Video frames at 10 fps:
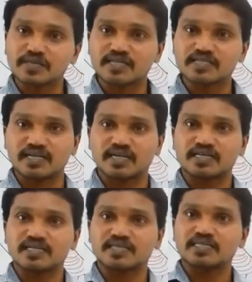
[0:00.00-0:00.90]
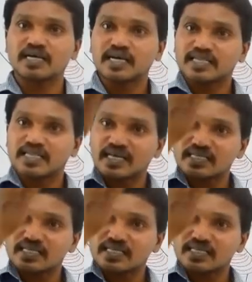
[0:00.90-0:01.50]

sulcus there is a